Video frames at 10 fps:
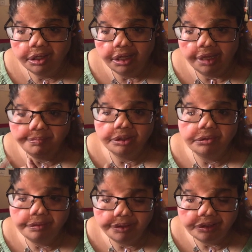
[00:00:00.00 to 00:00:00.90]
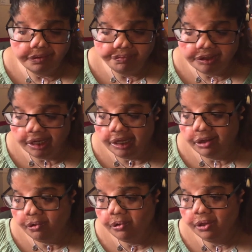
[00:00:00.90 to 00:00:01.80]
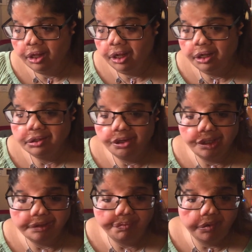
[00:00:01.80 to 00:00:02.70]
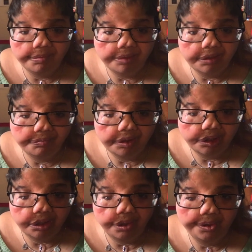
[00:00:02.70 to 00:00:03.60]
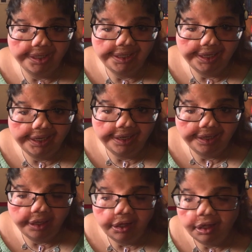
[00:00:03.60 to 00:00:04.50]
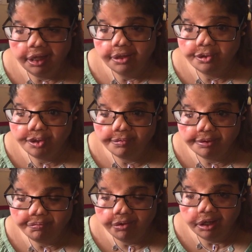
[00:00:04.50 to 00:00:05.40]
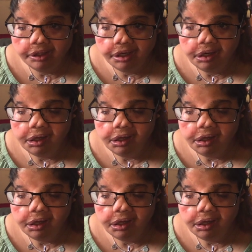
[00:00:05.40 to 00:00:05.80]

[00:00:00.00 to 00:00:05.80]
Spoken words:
I'm gonna leave it here for now. 34-minute video. This will be fun.